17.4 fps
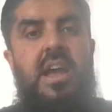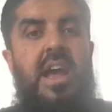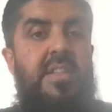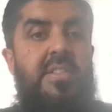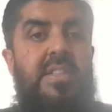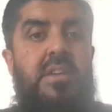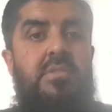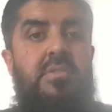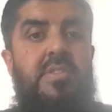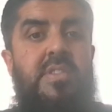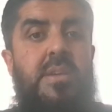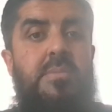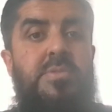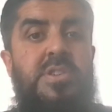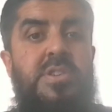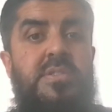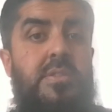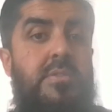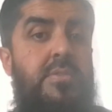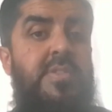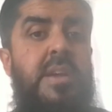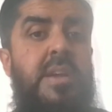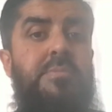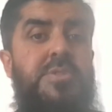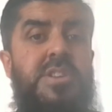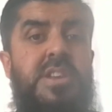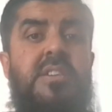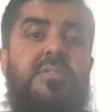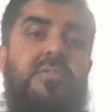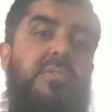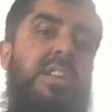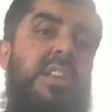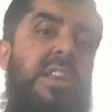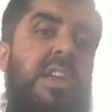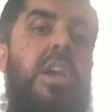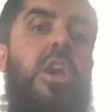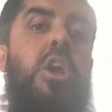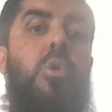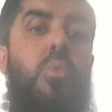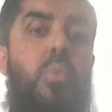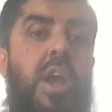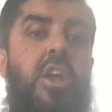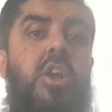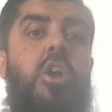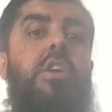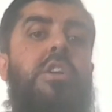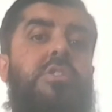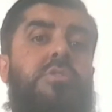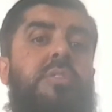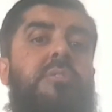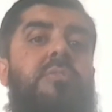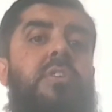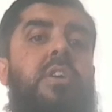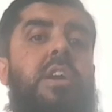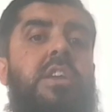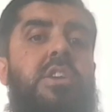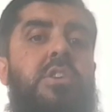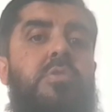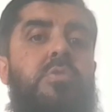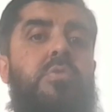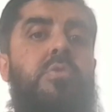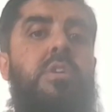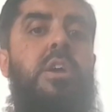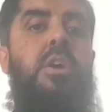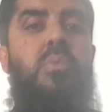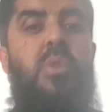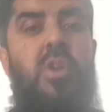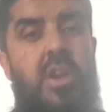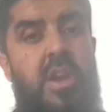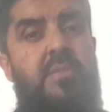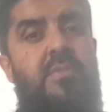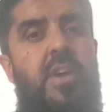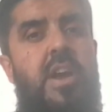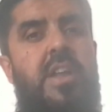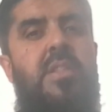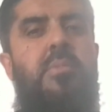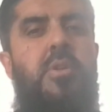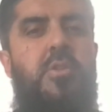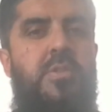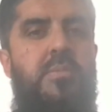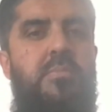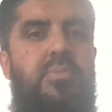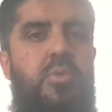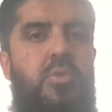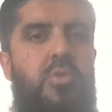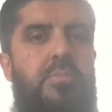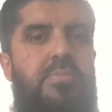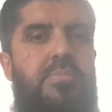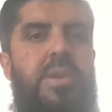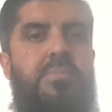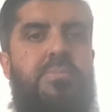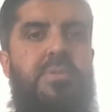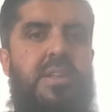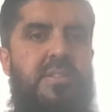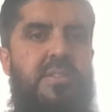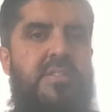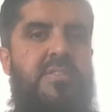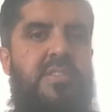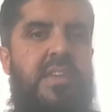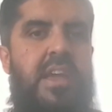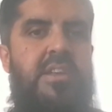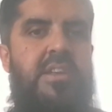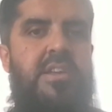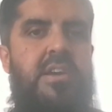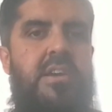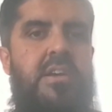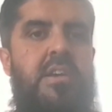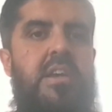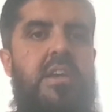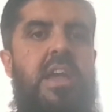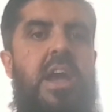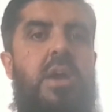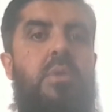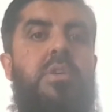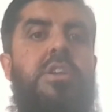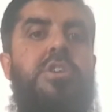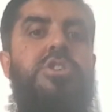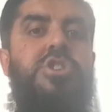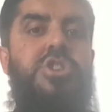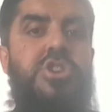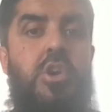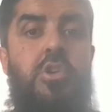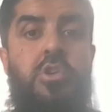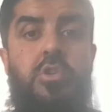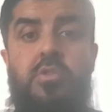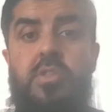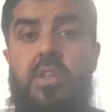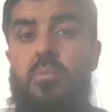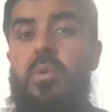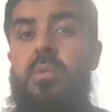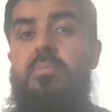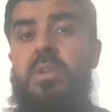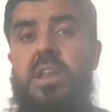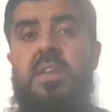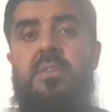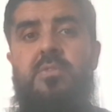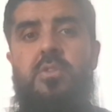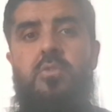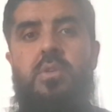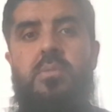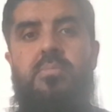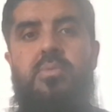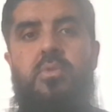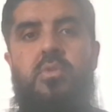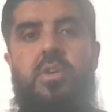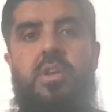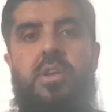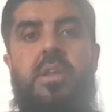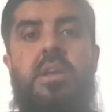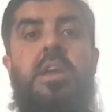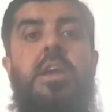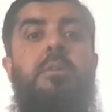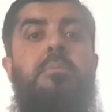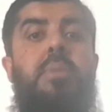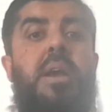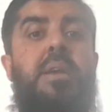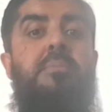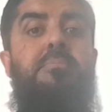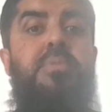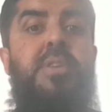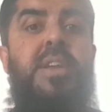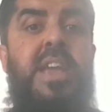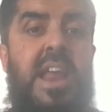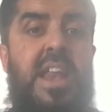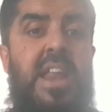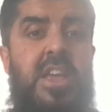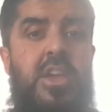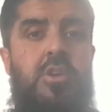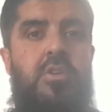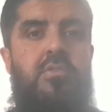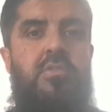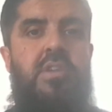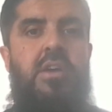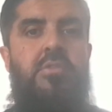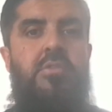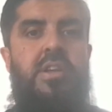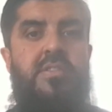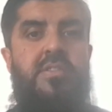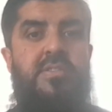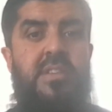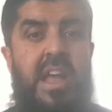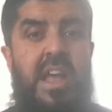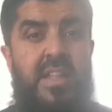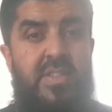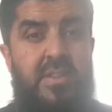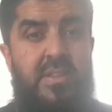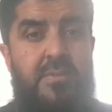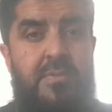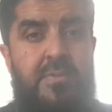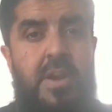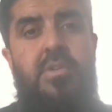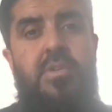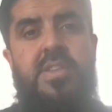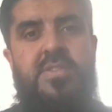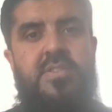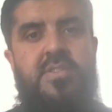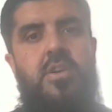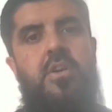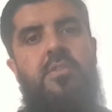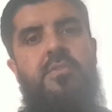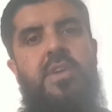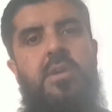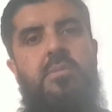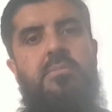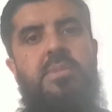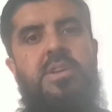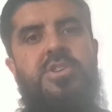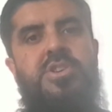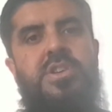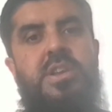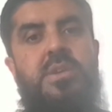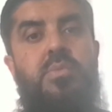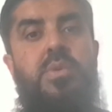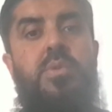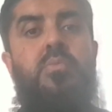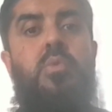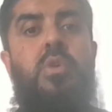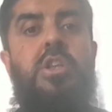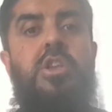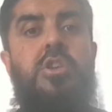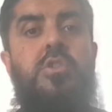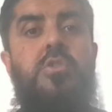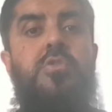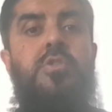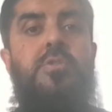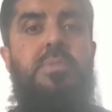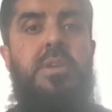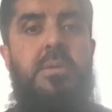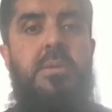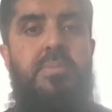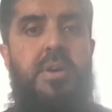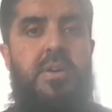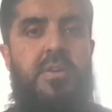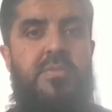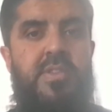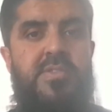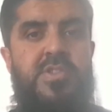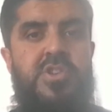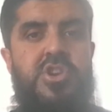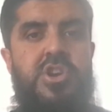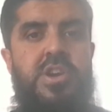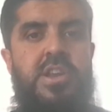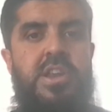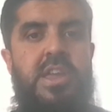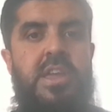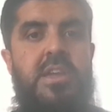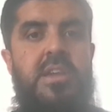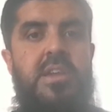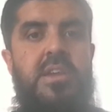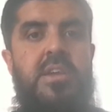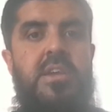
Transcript: at that reception. The reception is really, we're going to invite you. We're going to invite the most important people in the sector and we're going to show you that we believe you're important by getting you around us at the very start of our mission. And we want you to be a part of this journey.